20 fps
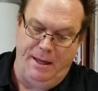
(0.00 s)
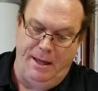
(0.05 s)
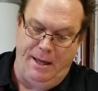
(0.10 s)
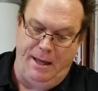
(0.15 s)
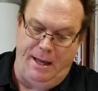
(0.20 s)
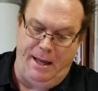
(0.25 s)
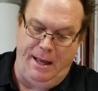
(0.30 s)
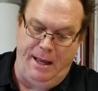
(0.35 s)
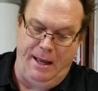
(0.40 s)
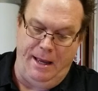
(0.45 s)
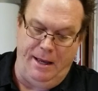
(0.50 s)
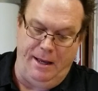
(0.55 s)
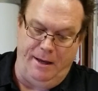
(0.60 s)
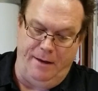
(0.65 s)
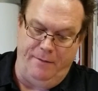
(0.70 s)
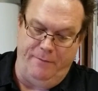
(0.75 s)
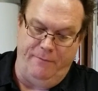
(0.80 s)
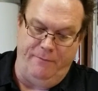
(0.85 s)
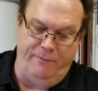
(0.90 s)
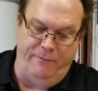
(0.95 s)

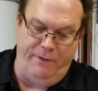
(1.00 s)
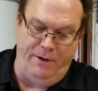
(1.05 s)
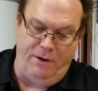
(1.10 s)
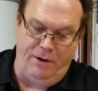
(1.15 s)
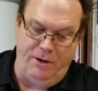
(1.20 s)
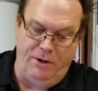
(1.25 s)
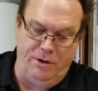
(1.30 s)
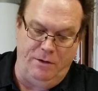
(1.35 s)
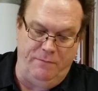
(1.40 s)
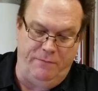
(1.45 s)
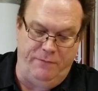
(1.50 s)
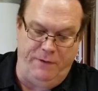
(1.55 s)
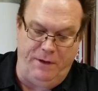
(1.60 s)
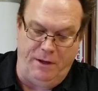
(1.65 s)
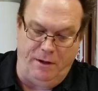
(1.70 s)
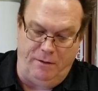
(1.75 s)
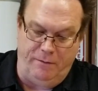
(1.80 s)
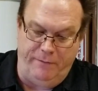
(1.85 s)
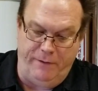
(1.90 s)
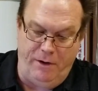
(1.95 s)
And very good
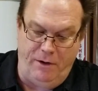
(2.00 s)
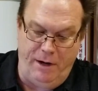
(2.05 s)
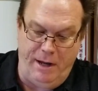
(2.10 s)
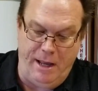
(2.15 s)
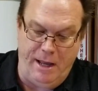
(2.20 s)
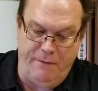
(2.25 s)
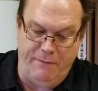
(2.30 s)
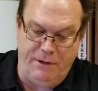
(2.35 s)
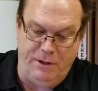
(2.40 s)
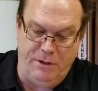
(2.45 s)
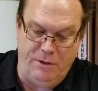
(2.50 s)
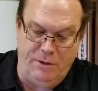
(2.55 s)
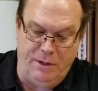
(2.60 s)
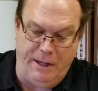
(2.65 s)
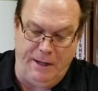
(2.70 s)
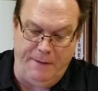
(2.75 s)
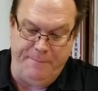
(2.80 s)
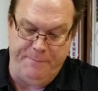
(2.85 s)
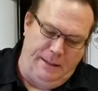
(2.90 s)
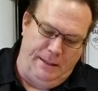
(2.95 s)
feel, very heavy
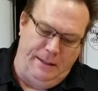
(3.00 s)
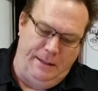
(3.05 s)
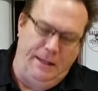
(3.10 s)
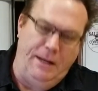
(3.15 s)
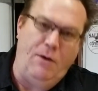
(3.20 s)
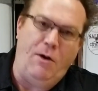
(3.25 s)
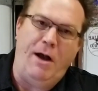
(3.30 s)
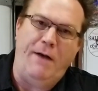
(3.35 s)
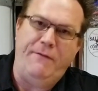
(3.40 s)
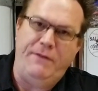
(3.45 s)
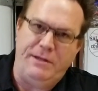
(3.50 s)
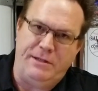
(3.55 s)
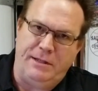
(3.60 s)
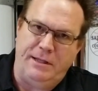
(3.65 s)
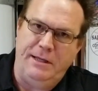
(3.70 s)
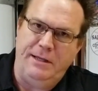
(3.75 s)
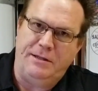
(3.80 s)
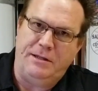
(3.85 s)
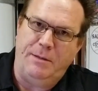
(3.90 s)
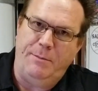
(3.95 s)
duty. Now obviously
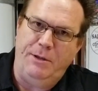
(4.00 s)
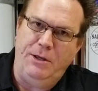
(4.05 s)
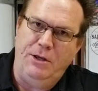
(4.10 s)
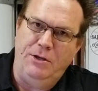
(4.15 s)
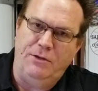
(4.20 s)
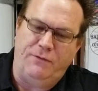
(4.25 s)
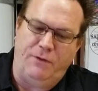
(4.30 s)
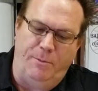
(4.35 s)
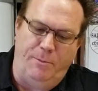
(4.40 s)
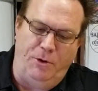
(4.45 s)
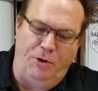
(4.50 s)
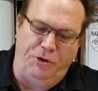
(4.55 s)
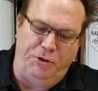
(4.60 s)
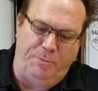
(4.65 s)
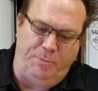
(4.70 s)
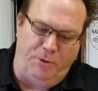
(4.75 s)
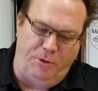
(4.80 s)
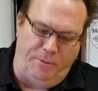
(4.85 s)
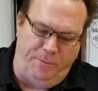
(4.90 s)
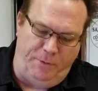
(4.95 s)
this could be used for
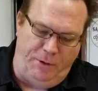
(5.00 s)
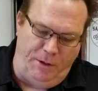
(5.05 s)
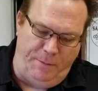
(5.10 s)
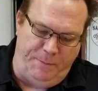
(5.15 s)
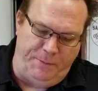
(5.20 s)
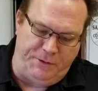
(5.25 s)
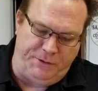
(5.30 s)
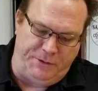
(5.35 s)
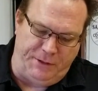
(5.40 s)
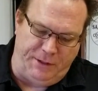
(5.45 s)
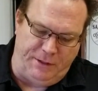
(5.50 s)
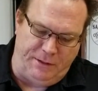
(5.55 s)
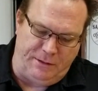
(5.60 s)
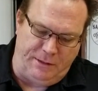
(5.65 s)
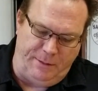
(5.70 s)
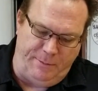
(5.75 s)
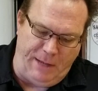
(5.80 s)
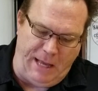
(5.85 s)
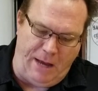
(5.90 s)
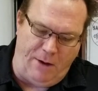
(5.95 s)
multiple purposes.
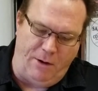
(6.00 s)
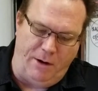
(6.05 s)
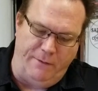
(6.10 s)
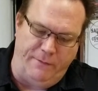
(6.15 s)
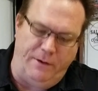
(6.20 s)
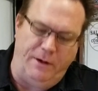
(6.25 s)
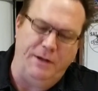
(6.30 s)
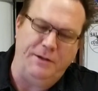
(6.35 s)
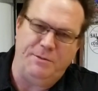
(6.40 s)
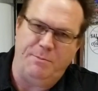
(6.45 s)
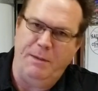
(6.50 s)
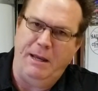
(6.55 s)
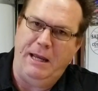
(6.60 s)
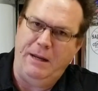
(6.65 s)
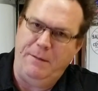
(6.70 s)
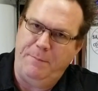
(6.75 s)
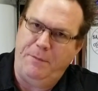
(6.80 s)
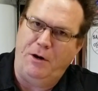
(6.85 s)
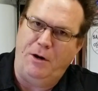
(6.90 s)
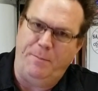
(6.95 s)
However, its
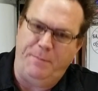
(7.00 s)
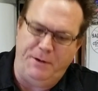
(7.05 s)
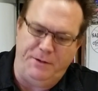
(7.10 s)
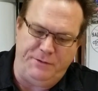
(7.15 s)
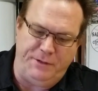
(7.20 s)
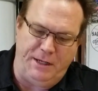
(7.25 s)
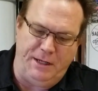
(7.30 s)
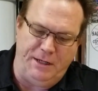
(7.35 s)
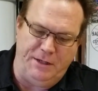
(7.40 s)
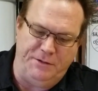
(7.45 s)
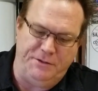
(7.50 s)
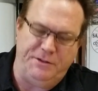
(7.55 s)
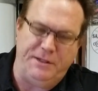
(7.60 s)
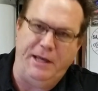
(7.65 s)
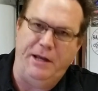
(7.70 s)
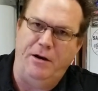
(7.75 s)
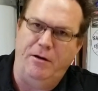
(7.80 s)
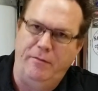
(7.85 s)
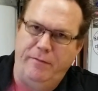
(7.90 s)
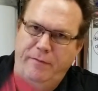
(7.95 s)
main purpose is
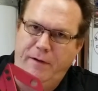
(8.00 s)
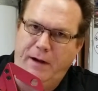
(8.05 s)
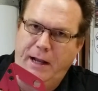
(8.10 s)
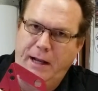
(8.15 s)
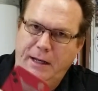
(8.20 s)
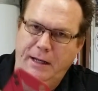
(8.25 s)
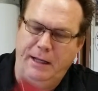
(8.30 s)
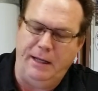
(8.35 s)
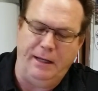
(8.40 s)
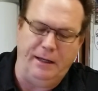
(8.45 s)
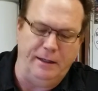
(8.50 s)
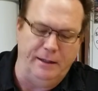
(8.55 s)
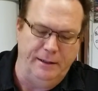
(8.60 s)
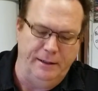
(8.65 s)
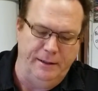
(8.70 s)
center finding